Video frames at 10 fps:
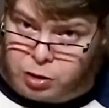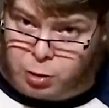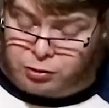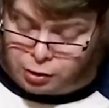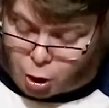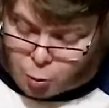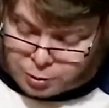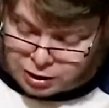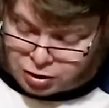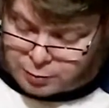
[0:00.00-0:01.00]
there was an
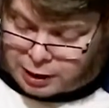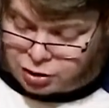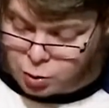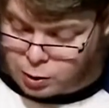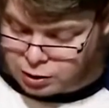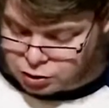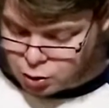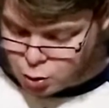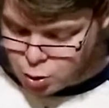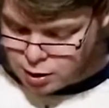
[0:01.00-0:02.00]
opening in the back that went
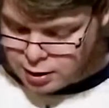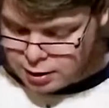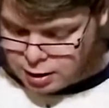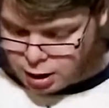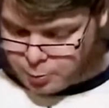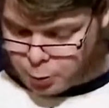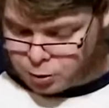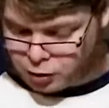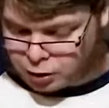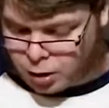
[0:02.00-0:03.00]
to a
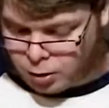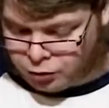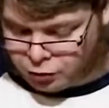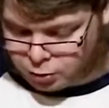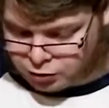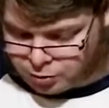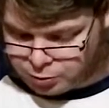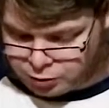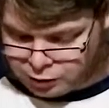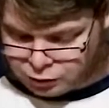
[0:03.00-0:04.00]
port on the console or
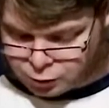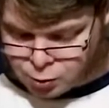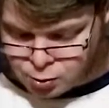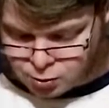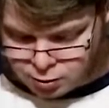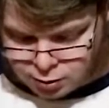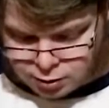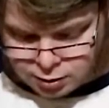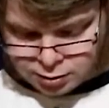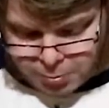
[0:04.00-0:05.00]
something. That's cool.
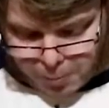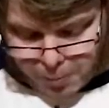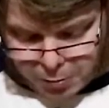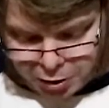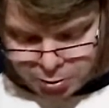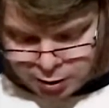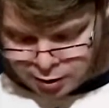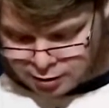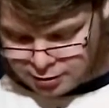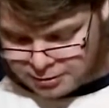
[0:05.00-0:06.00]

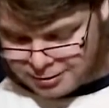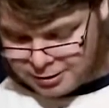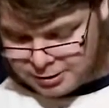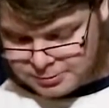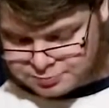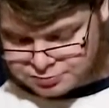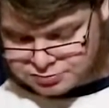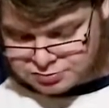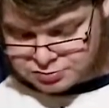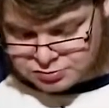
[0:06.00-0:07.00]
Okay.
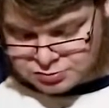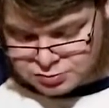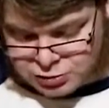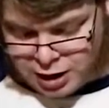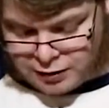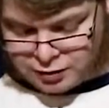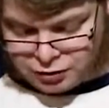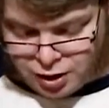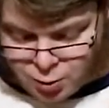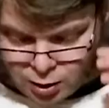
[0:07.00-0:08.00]
Well, I have to
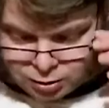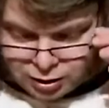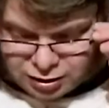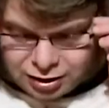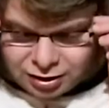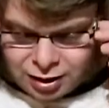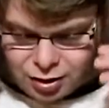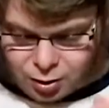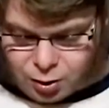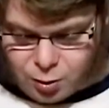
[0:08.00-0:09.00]
say, well done,
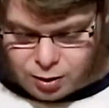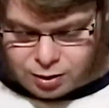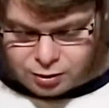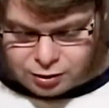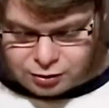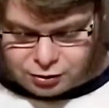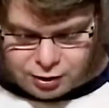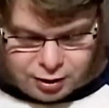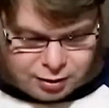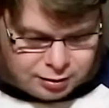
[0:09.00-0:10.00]
Nintendo. No wonders it's,
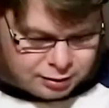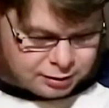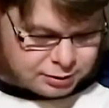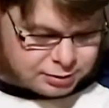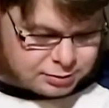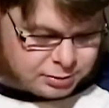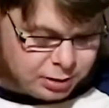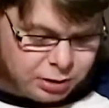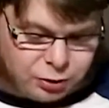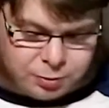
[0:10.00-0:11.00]
well,
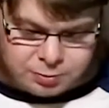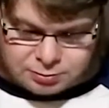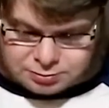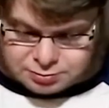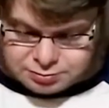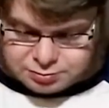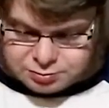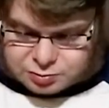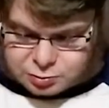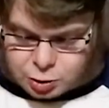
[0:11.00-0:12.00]
it's
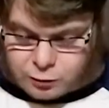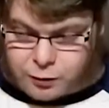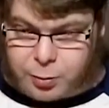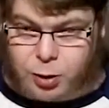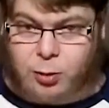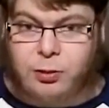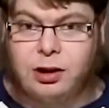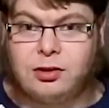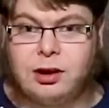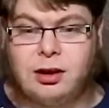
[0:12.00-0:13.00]
good for portable
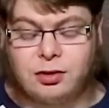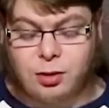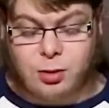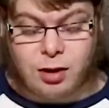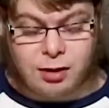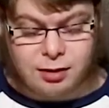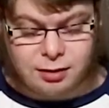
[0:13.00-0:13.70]
play as it is. Okay.